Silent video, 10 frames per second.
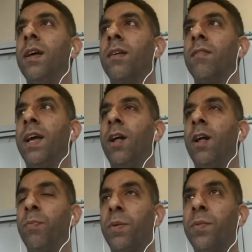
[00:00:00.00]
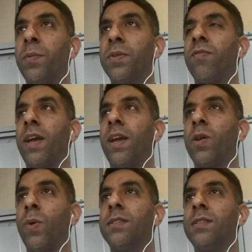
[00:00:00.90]
helping people to find a
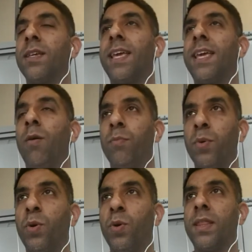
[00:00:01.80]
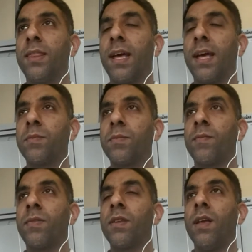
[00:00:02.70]
way to get on board with that,
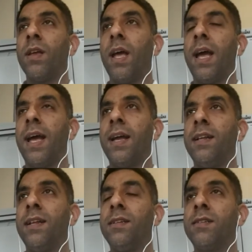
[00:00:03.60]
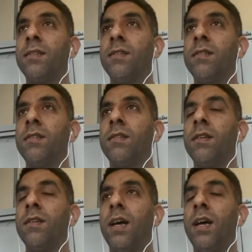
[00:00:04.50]
and
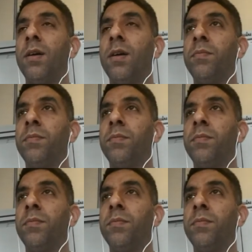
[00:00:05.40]
and